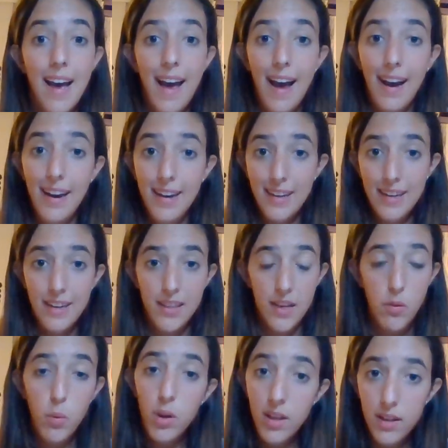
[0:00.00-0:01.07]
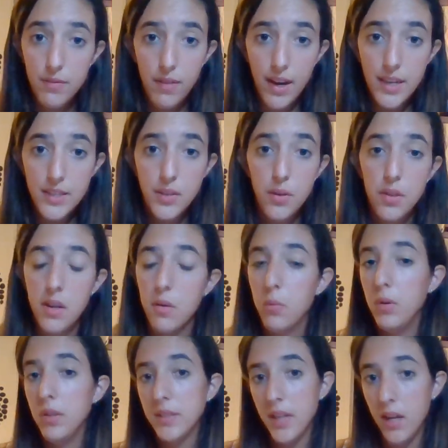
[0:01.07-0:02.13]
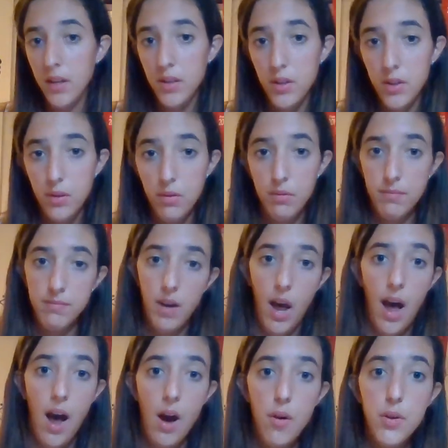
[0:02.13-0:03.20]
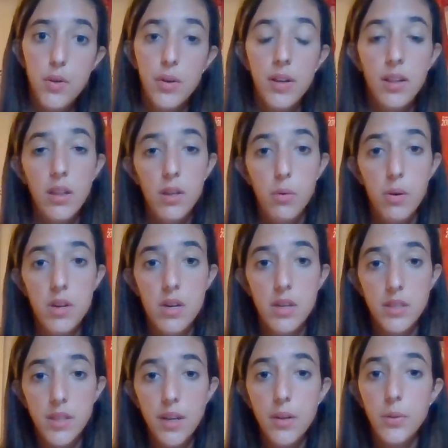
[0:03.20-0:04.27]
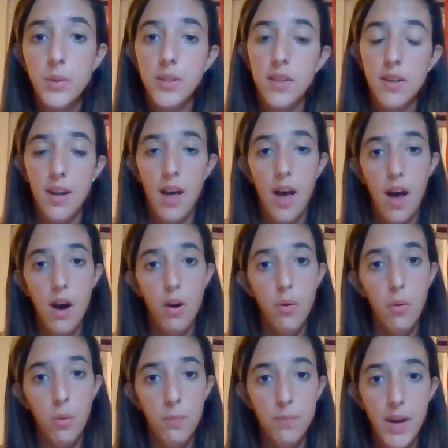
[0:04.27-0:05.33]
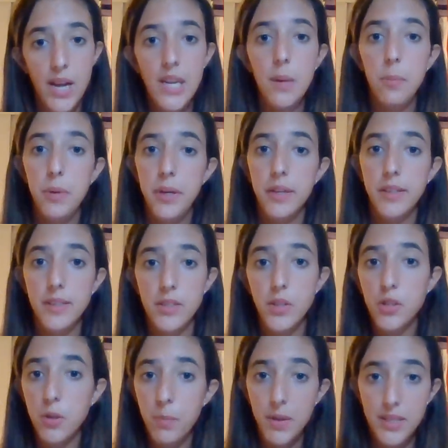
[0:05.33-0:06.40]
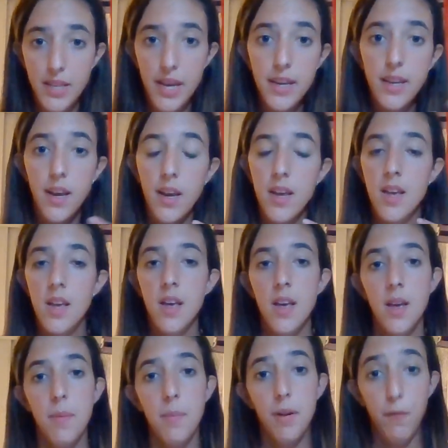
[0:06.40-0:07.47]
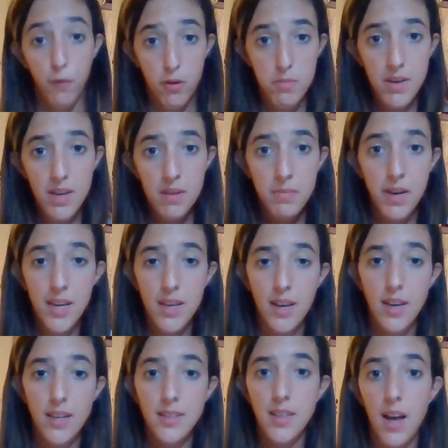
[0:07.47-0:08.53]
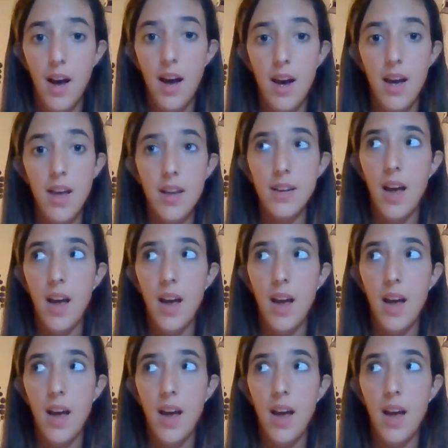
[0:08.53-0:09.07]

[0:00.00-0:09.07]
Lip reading: And they will advise you. They will tell you how you can lower your dose and how many pills you should be taking. But for me, in my case, I